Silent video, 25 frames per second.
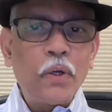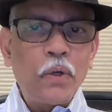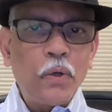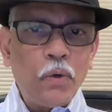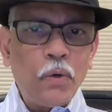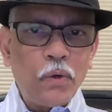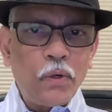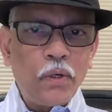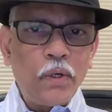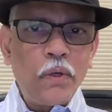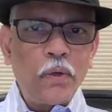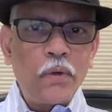
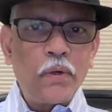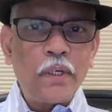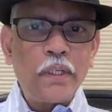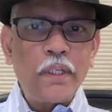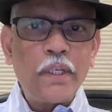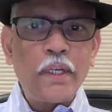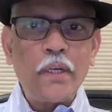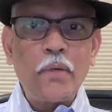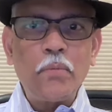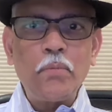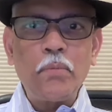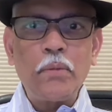go and look
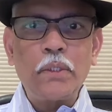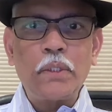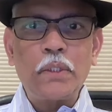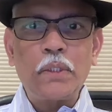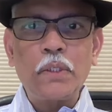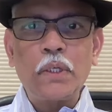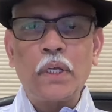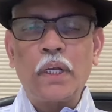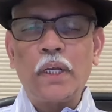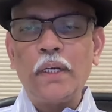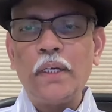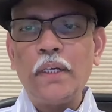at the
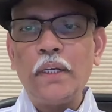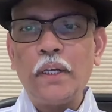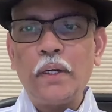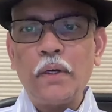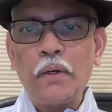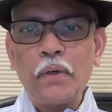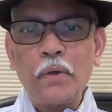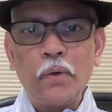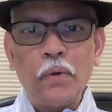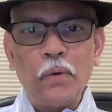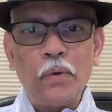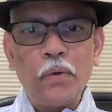numbers and
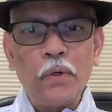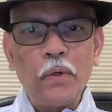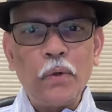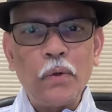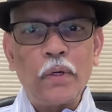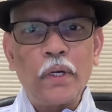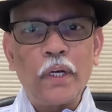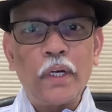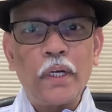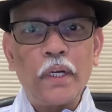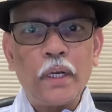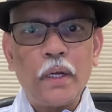go and
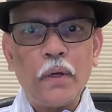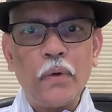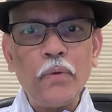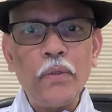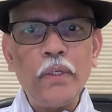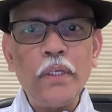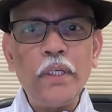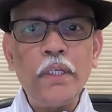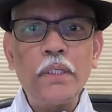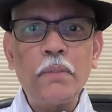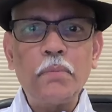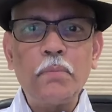look at how
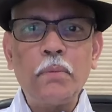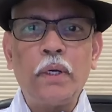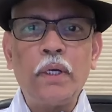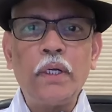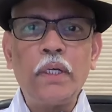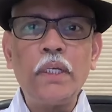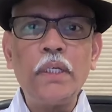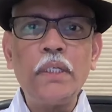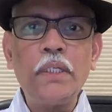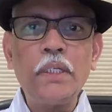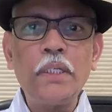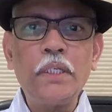these
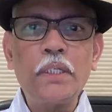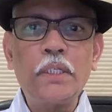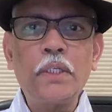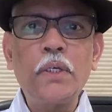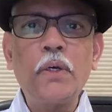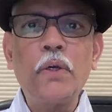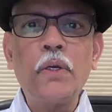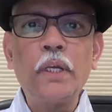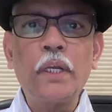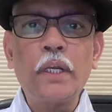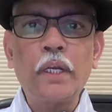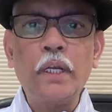parties
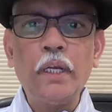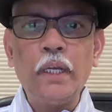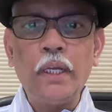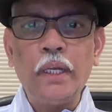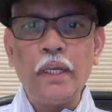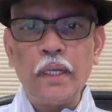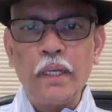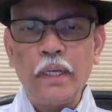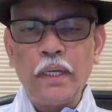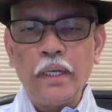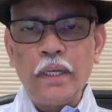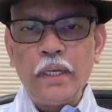
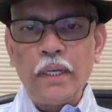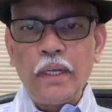historically